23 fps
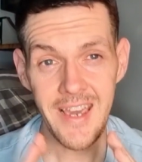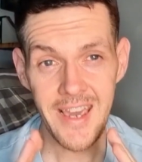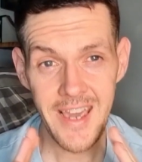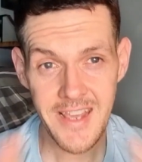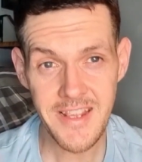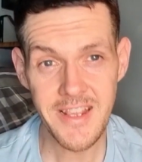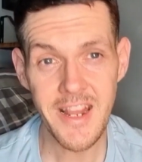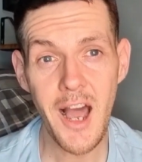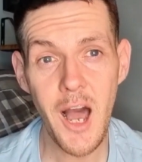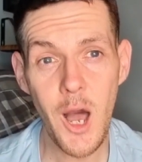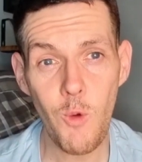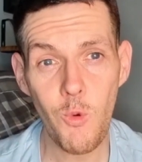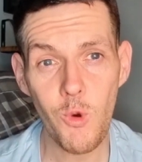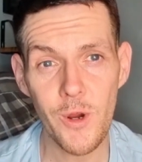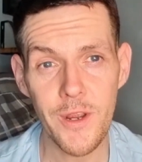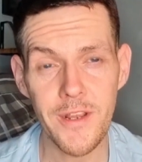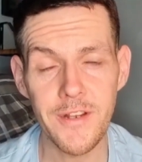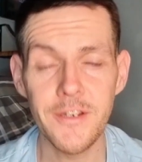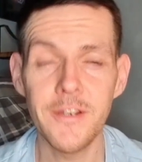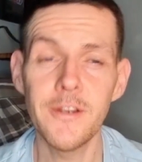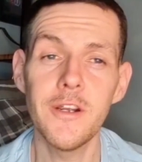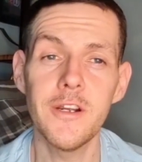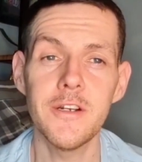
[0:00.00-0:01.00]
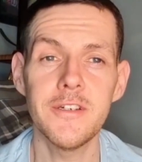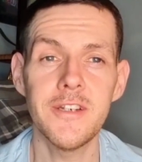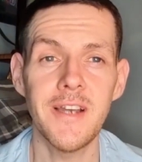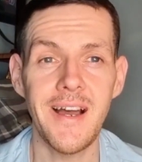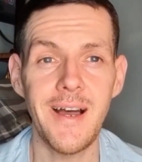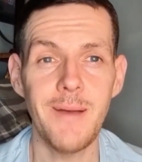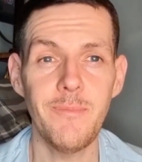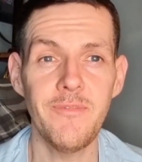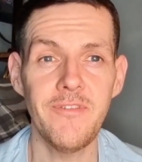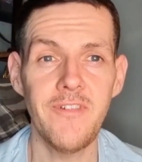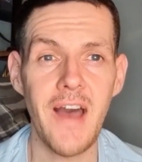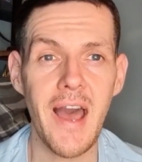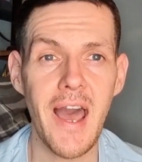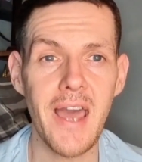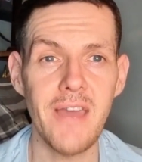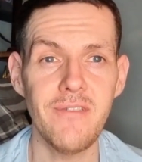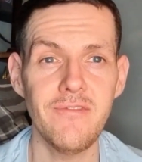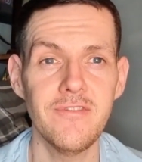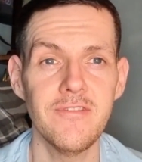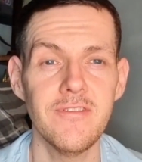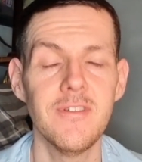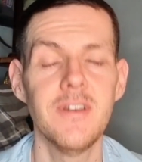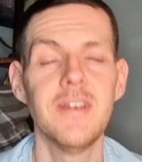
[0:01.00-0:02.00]
And now we're into our top
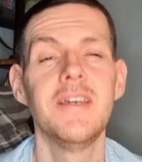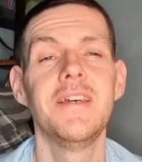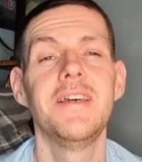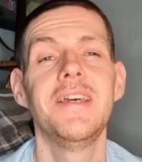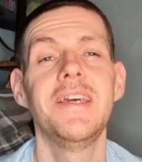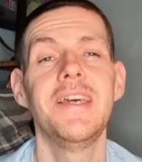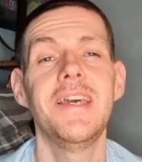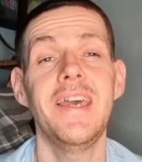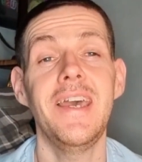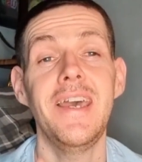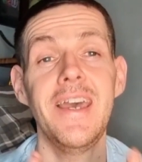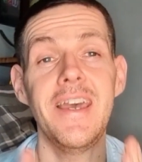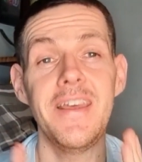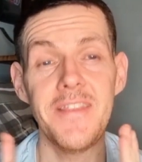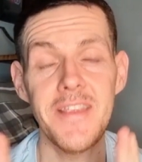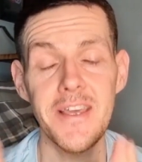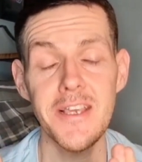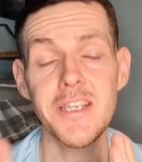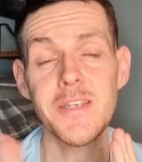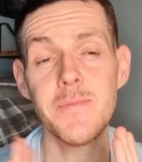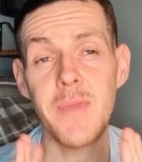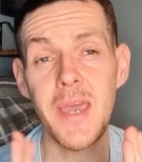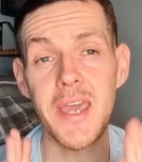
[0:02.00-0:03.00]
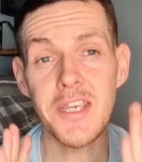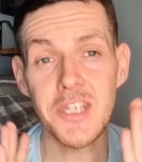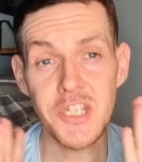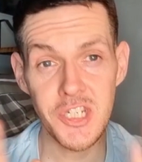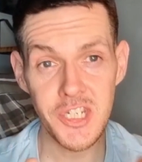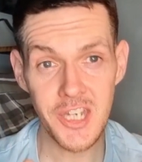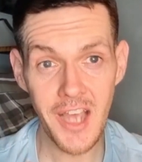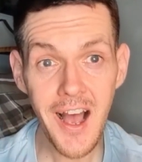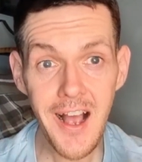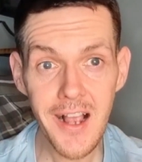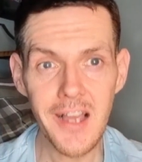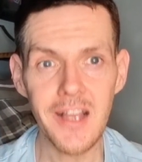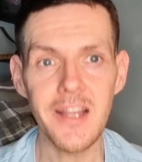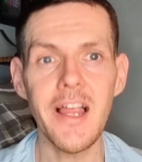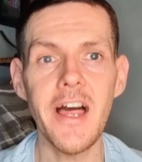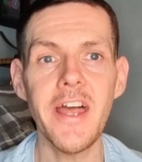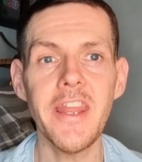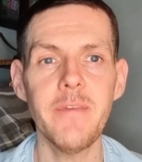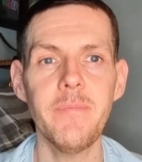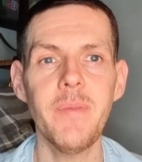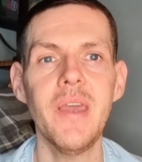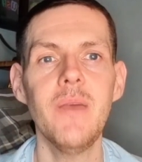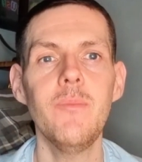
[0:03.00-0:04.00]
five. And this may shock a
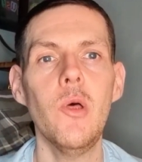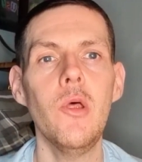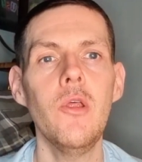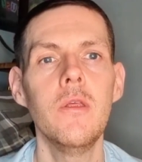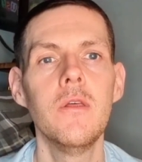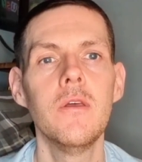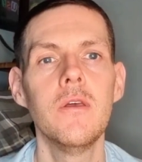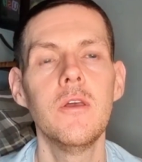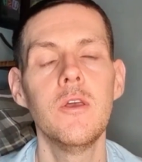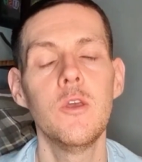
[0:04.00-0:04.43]
lot of people,